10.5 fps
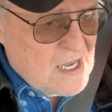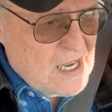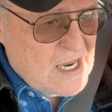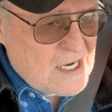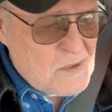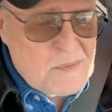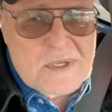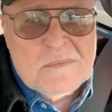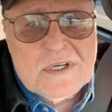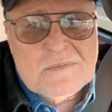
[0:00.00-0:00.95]
and it'd
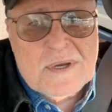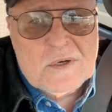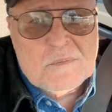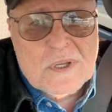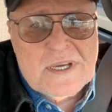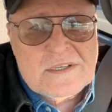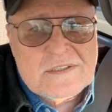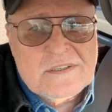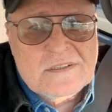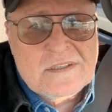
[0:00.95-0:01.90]
be a much better
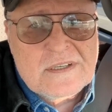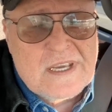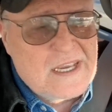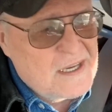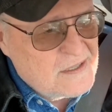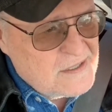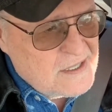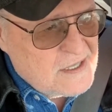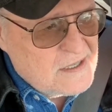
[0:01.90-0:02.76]
place. And